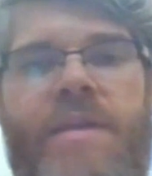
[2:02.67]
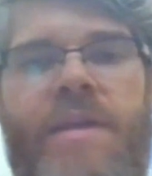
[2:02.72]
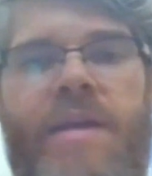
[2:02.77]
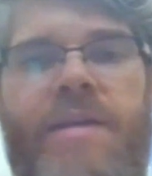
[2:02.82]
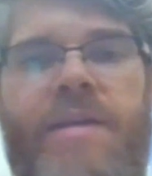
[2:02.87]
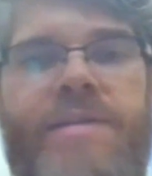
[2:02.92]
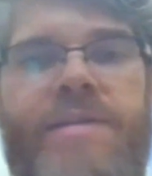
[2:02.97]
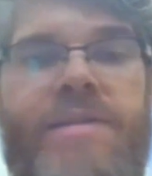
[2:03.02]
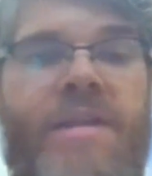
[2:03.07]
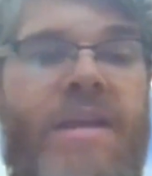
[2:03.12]

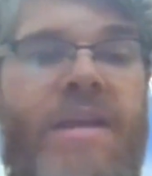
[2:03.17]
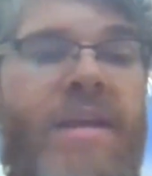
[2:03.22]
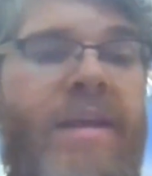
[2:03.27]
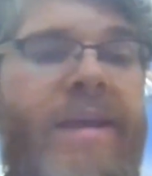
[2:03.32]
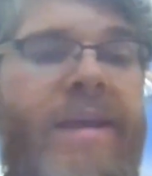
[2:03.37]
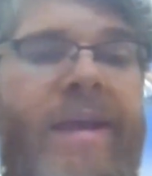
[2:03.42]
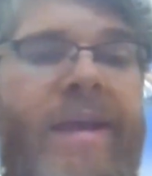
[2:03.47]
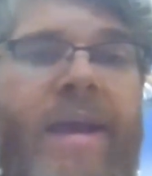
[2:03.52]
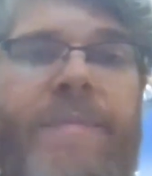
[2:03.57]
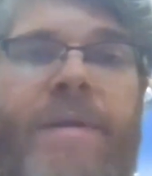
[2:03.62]
because
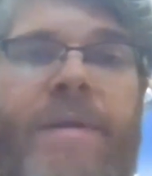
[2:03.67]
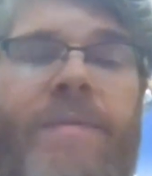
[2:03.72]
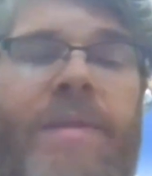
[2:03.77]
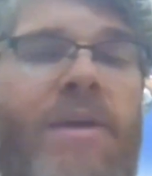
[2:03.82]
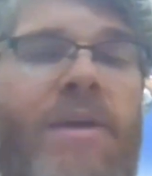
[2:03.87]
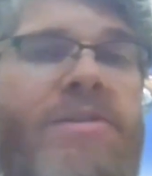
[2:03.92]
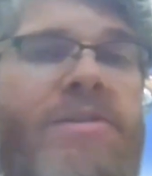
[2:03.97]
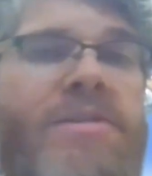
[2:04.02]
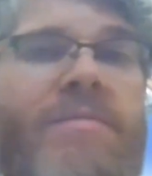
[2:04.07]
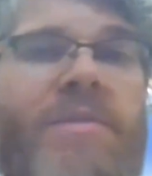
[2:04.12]
maybe
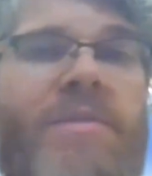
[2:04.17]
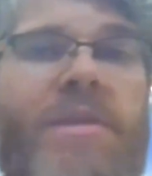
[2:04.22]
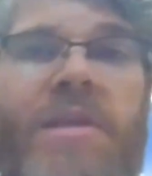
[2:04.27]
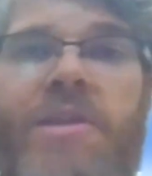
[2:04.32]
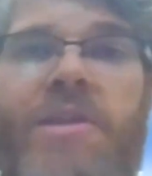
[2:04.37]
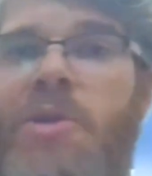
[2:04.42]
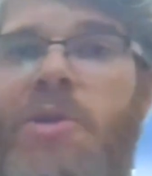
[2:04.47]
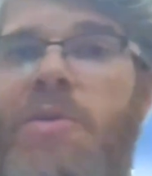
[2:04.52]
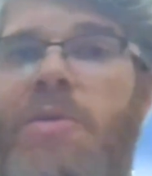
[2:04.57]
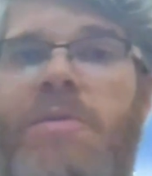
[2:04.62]
they heard something
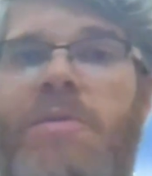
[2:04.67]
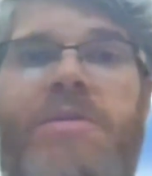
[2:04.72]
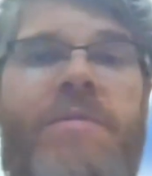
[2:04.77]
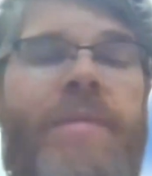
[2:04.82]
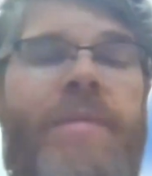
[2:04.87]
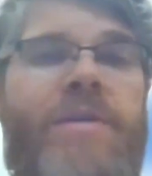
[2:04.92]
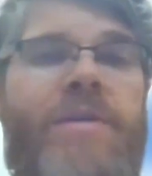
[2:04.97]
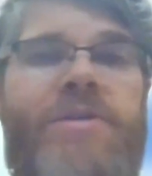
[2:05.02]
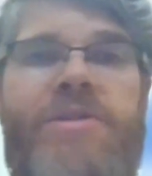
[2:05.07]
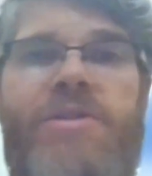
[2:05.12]
in the news
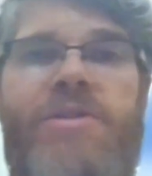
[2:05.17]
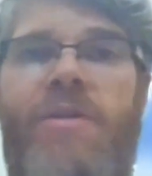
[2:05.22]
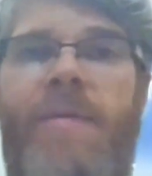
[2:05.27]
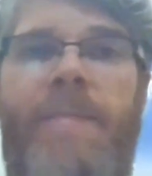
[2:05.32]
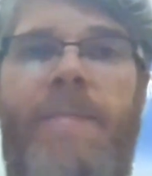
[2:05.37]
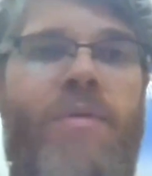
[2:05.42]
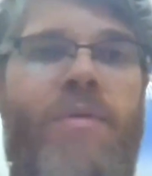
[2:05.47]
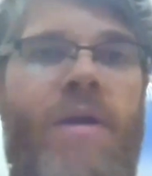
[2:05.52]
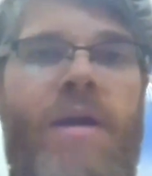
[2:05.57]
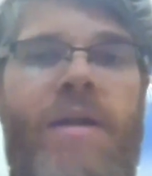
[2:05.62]
about
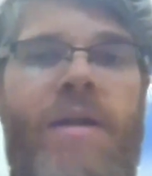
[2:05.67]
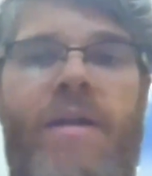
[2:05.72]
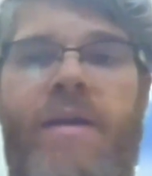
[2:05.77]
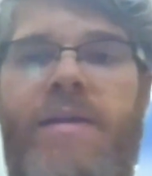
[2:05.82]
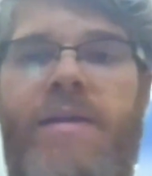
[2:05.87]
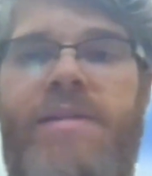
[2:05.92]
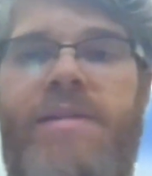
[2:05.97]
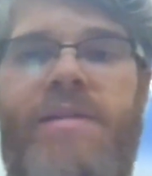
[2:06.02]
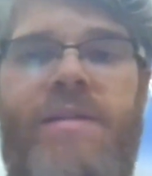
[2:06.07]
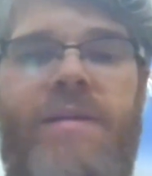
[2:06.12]
certain
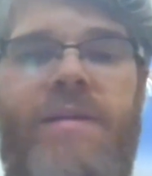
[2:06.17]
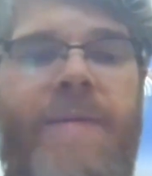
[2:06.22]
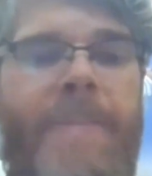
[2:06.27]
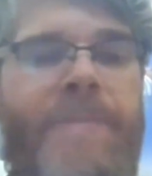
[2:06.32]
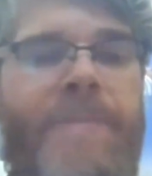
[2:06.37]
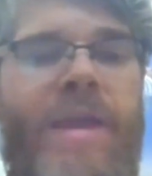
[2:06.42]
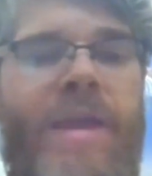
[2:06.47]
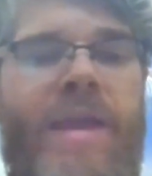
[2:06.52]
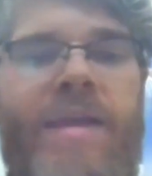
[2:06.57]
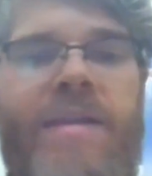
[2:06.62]
products
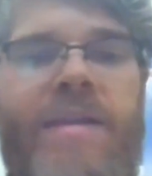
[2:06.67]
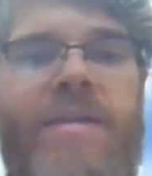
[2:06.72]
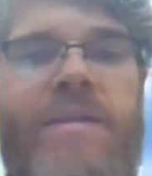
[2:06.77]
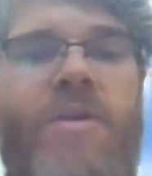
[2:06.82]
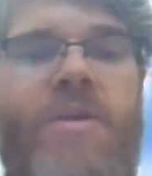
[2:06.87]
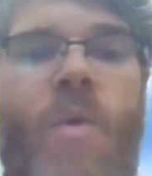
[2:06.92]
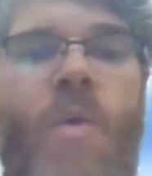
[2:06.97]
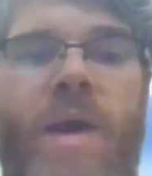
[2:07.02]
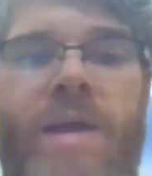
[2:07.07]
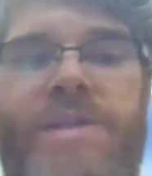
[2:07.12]

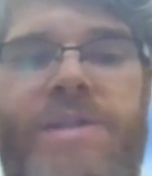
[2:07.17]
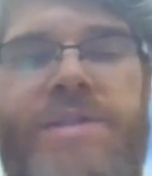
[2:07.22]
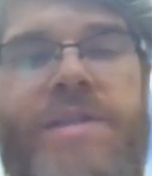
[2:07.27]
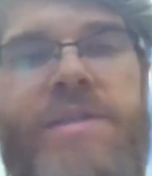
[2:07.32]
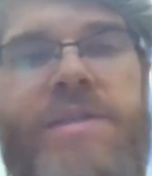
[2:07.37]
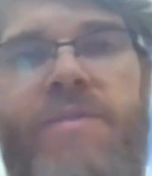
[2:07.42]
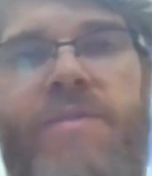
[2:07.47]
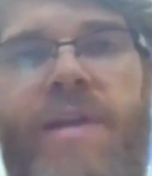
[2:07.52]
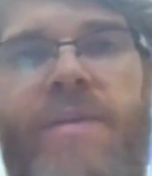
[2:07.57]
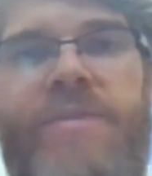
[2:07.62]
and
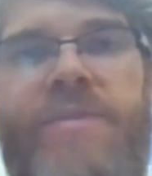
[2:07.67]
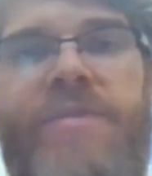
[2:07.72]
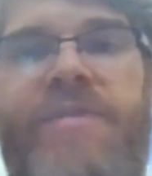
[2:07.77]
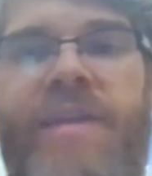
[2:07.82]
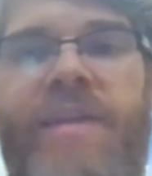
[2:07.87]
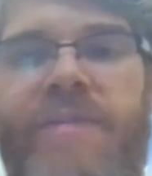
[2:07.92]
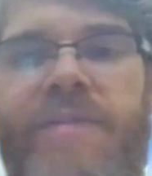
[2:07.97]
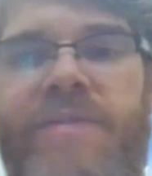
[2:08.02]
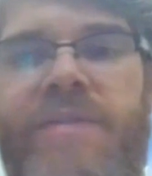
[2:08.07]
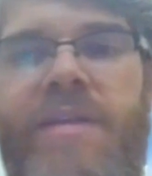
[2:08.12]
questions around
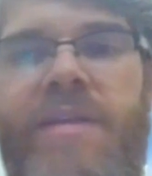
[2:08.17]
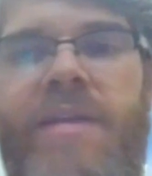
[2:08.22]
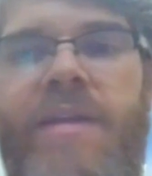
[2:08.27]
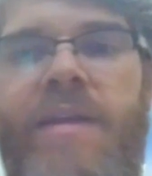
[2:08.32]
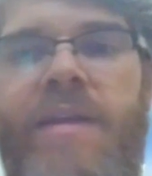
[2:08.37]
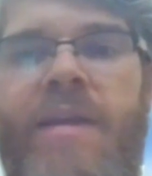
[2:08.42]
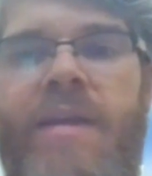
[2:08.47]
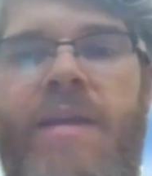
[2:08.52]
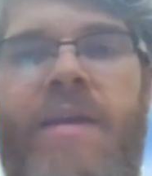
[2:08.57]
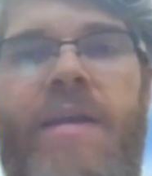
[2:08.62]
safety.
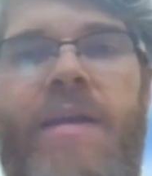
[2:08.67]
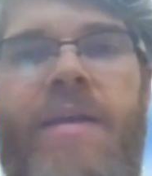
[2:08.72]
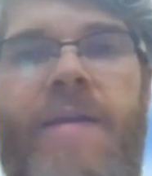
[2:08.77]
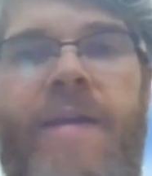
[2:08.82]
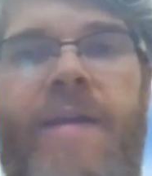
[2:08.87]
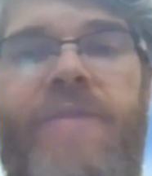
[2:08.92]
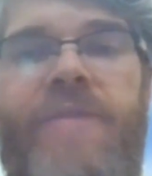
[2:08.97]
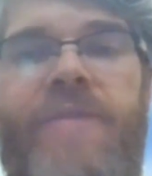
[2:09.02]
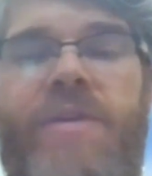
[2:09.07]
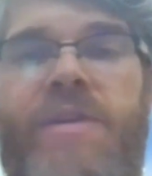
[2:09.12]

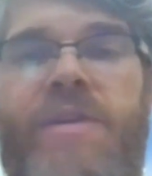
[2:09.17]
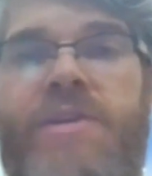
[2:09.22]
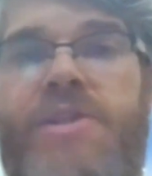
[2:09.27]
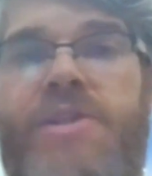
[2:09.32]
If you're